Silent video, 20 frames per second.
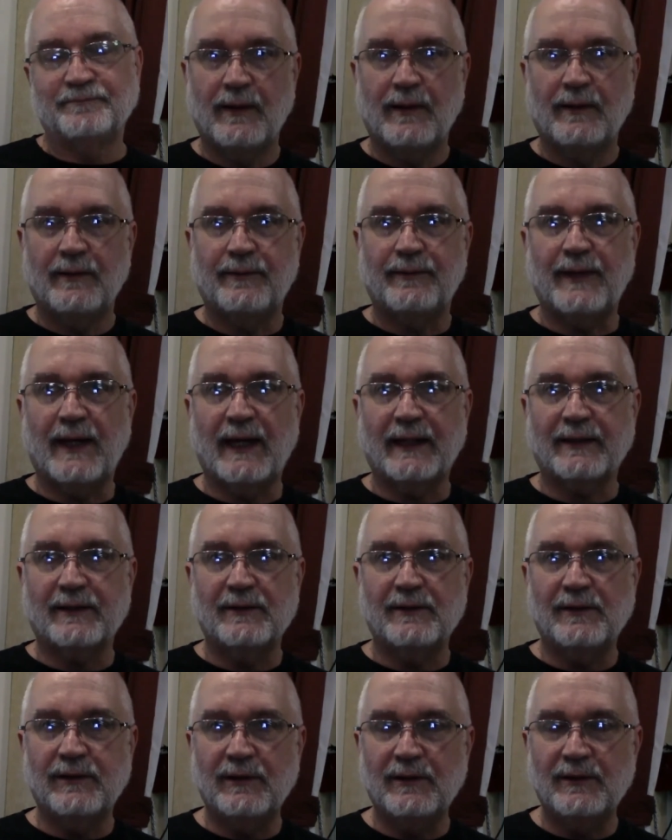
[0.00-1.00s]
That
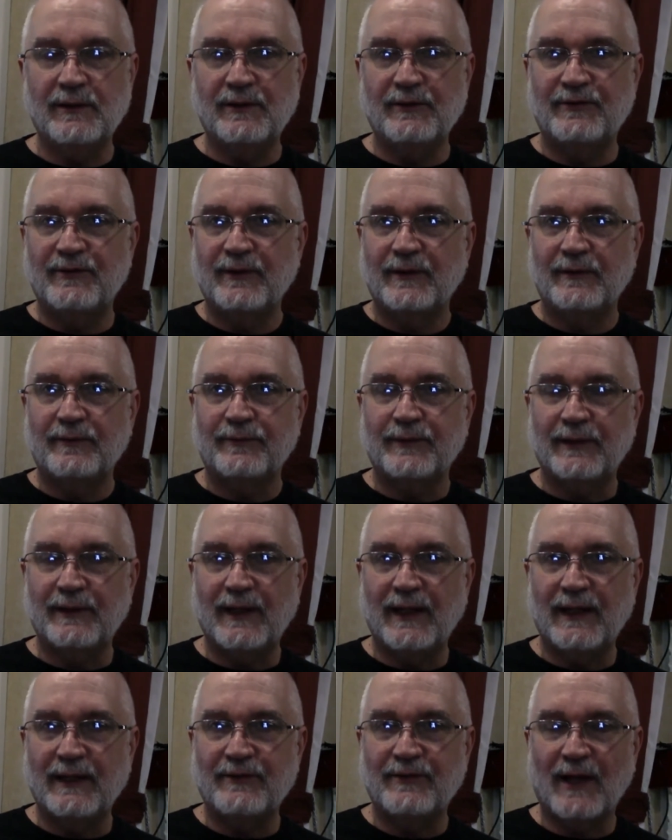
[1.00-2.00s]
concludes
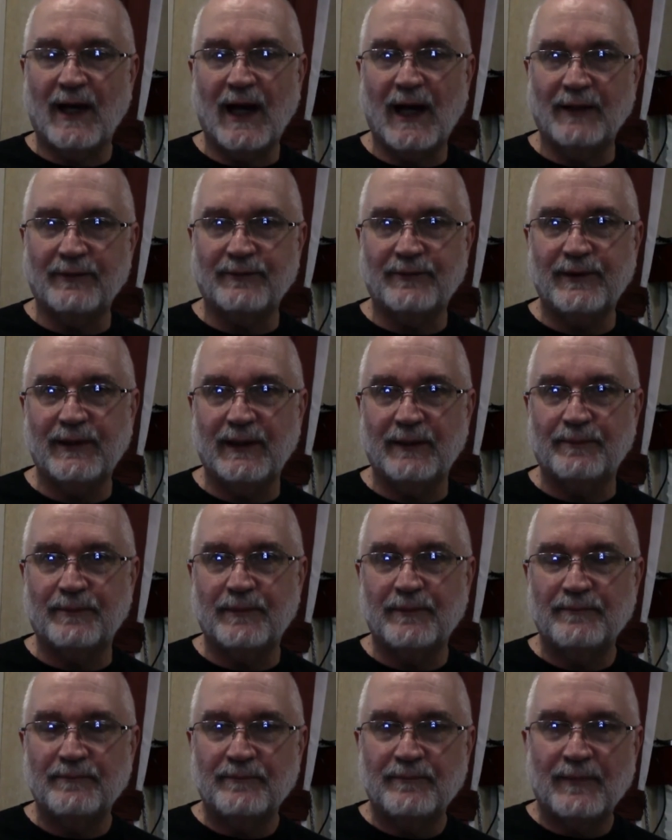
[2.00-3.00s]
today's hot tip
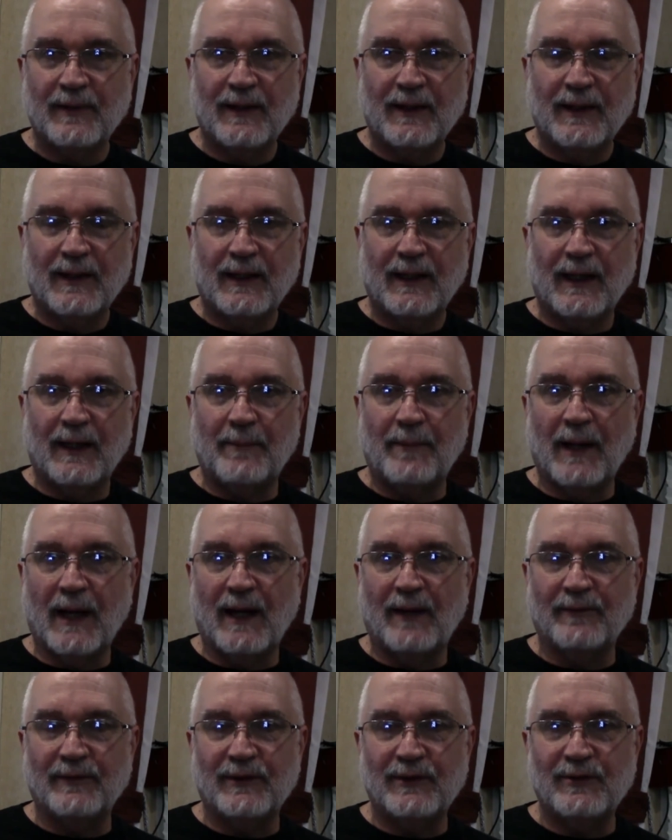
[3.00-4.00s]

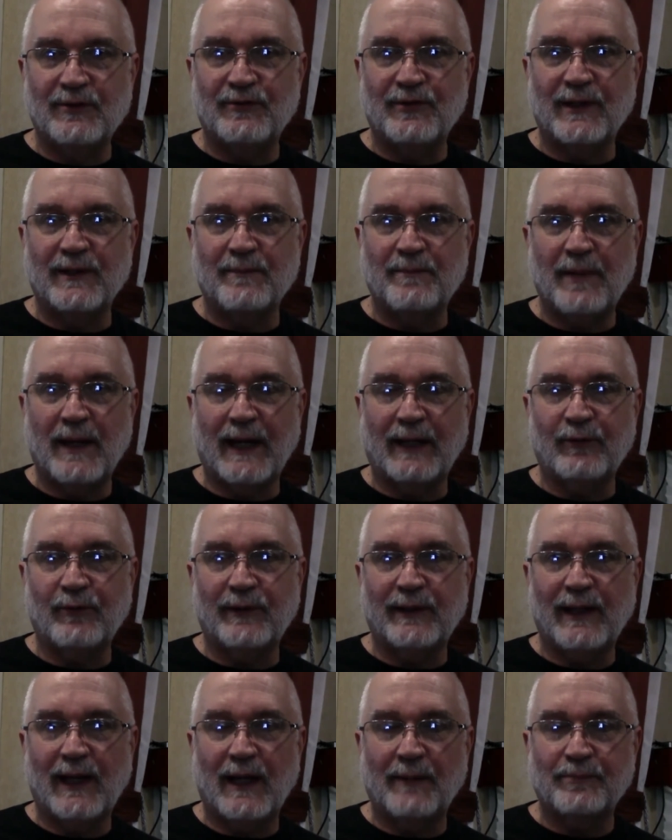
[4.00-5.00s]
about using
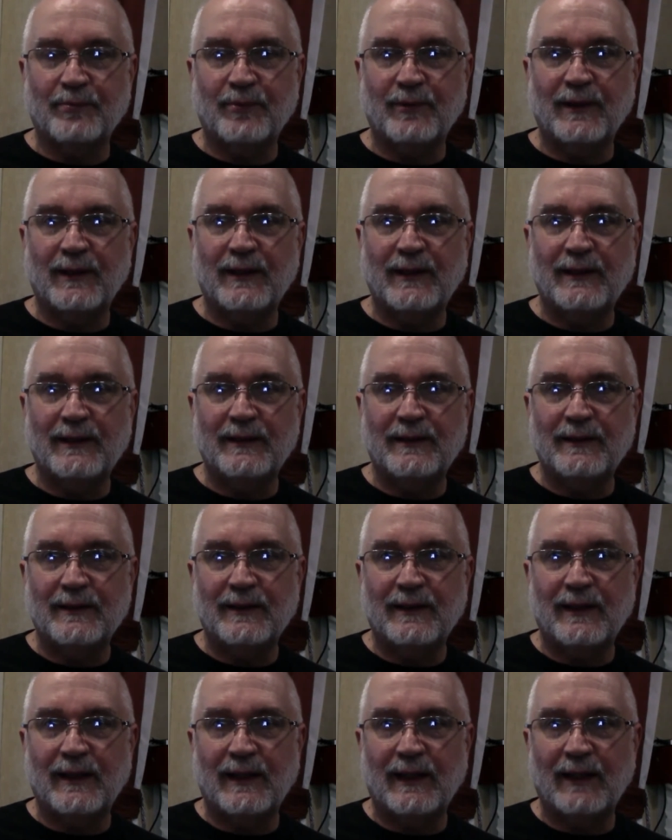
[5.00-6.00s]
battery operated
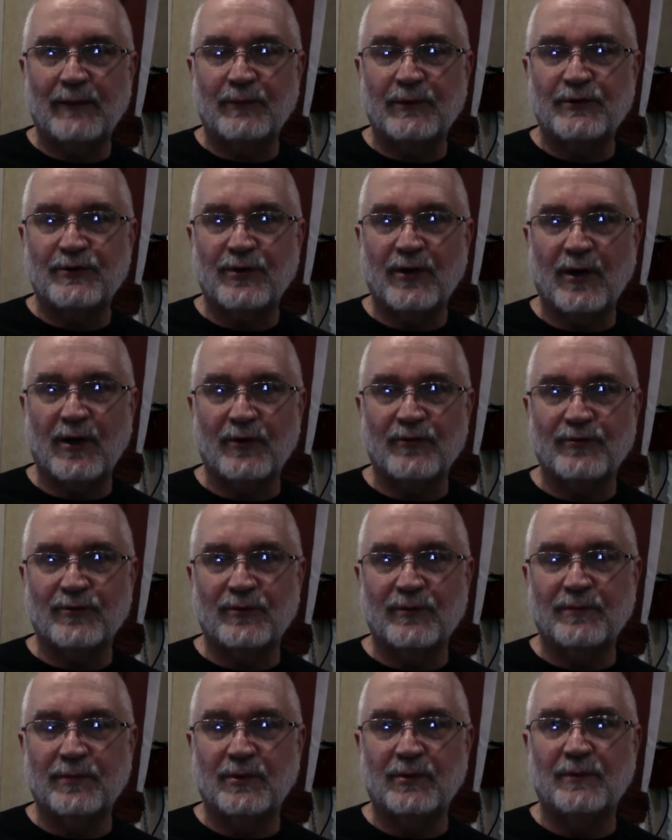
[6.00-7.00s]
and
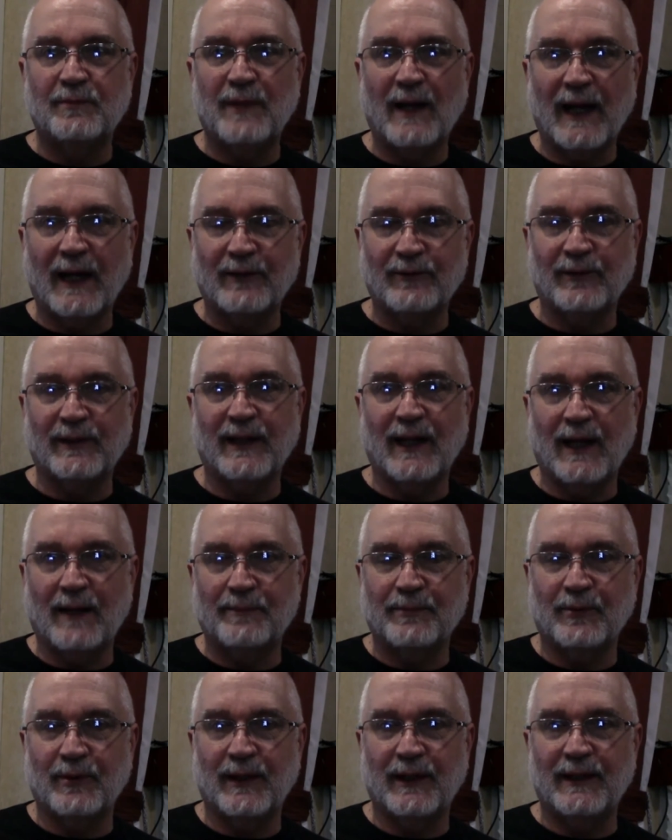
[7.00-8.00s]
rechargeable battery
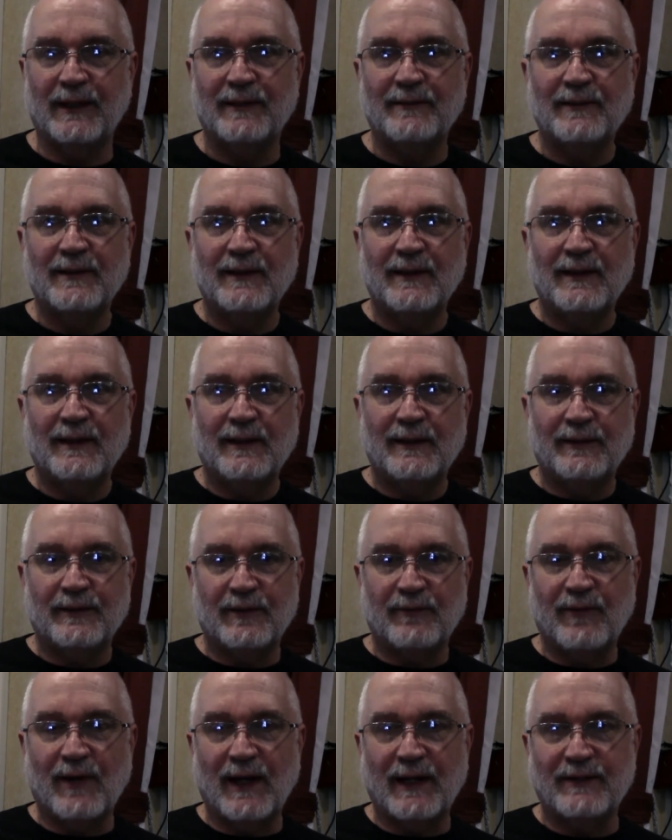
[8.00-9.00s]
operated
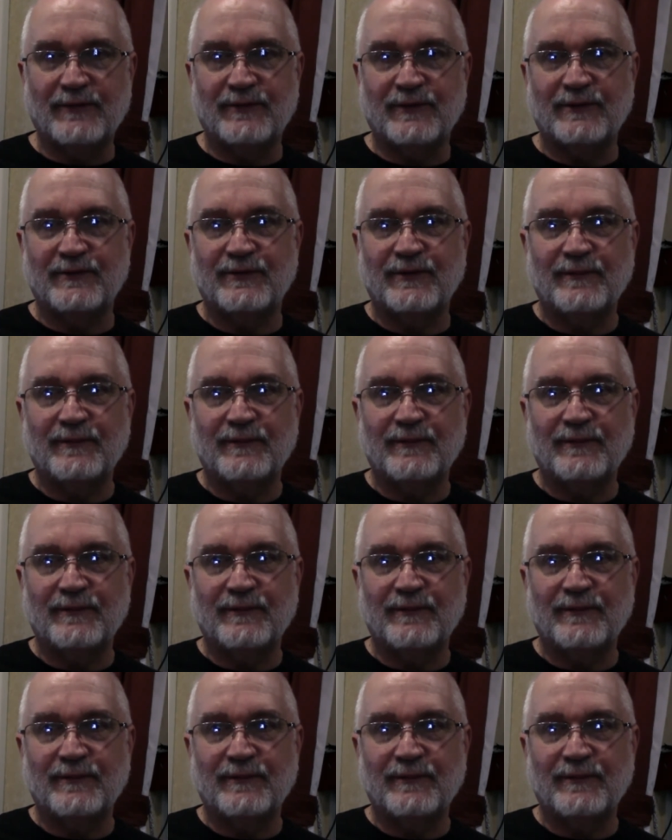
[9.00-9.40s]
devices